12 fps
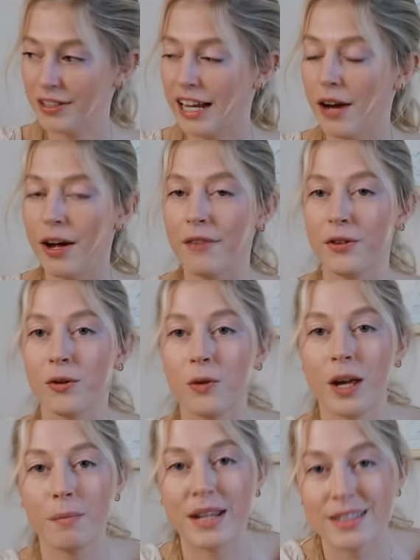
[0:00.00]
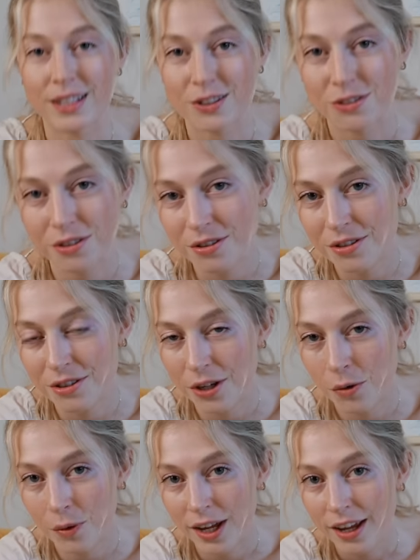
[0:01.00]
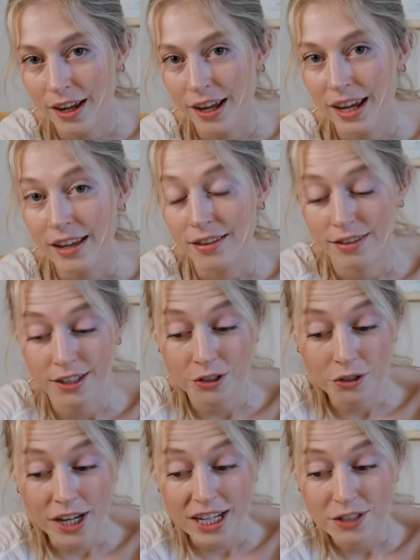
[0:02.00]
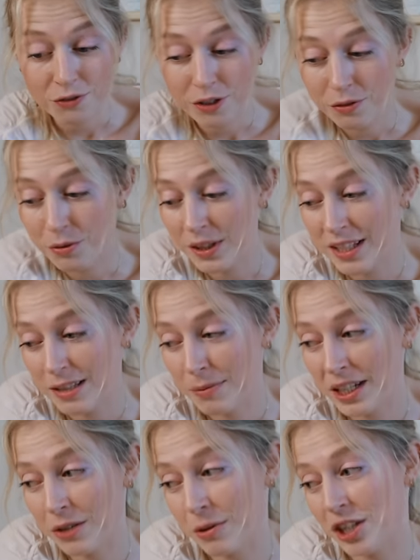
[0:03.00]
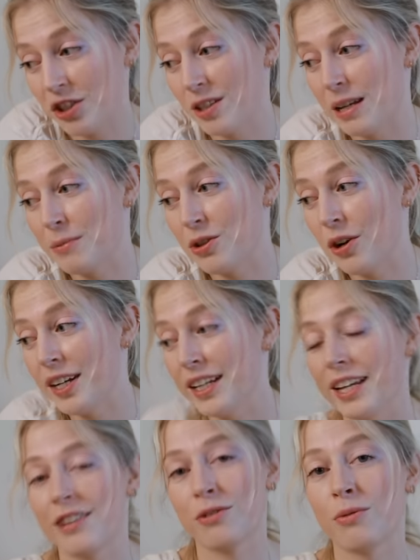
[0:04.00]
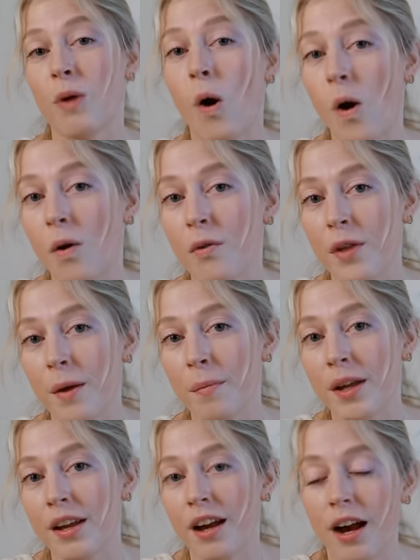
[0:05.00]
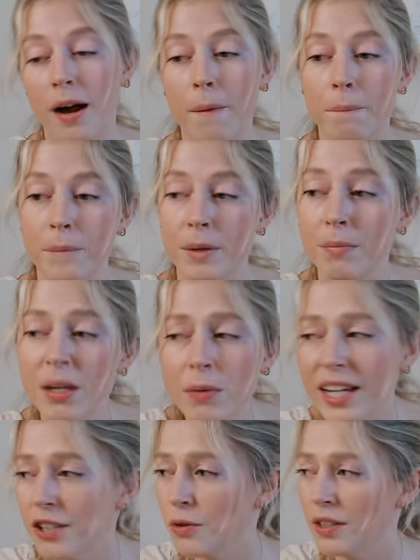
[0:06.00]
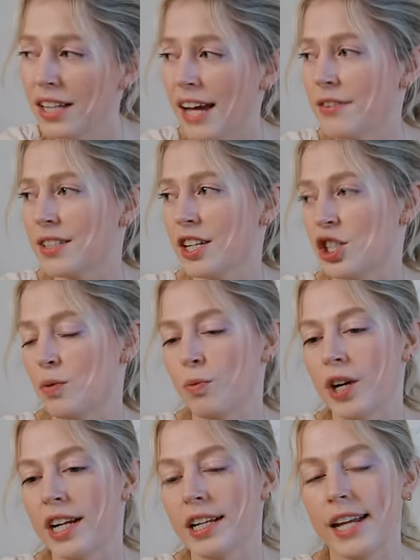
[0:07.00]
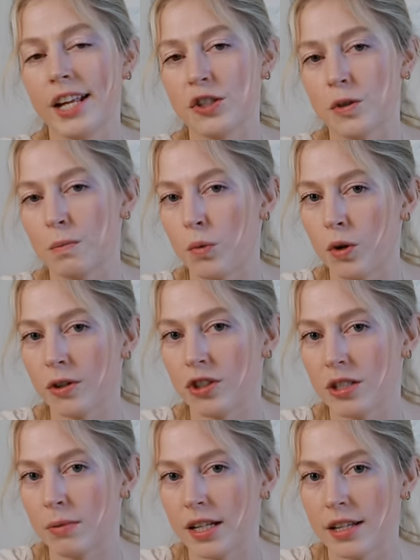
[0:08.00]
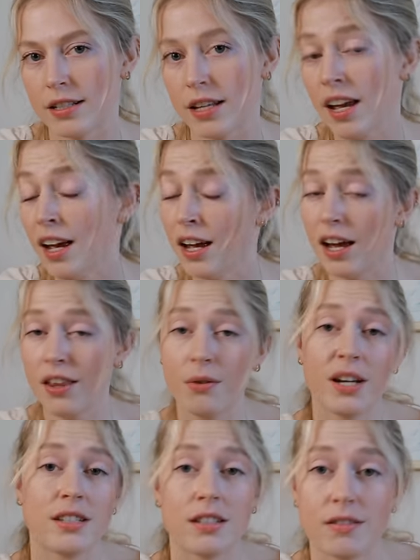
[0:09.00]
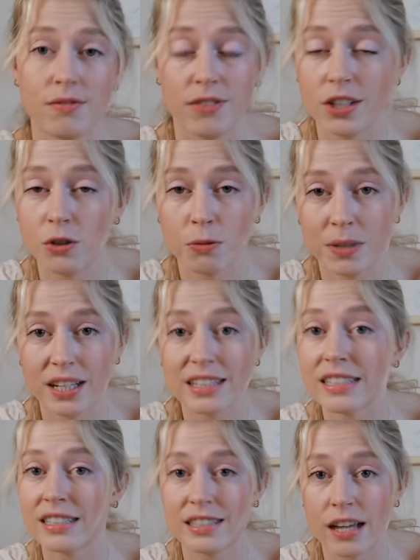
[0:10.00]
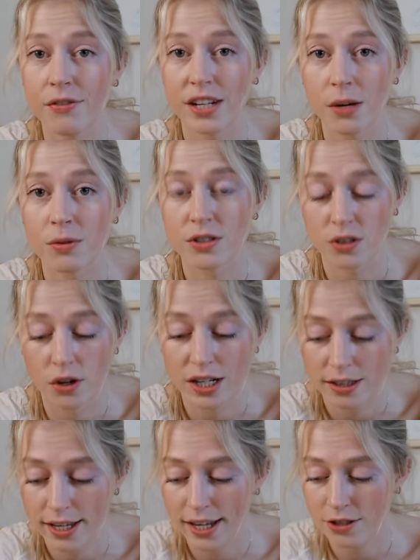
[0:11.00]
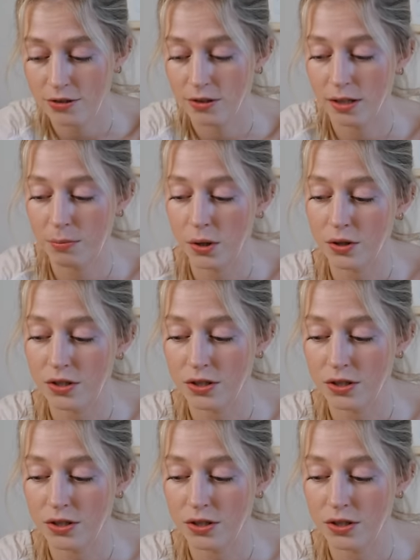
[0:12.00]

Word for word: Now I have to go get my sister. So thank you guys for everyone that submitted questions. I'm sorry I didn't get through all of them. Maybe I can do a live session where I can answer more, just because otherwise this video will be like 7 hours long if I answered them all.